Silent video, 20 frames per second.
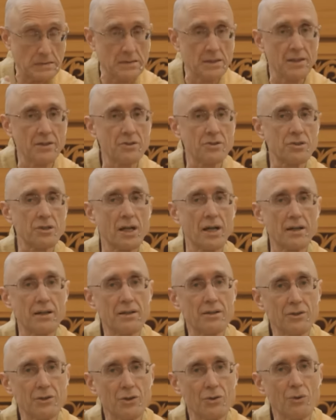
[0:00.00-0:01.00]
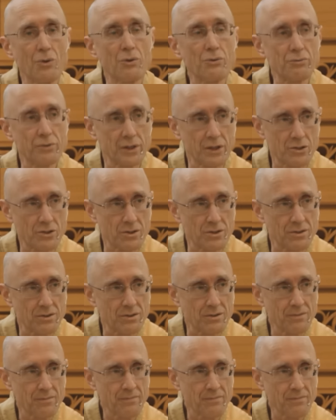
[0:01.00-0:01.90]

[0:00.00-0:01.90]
inside, your own afflictions.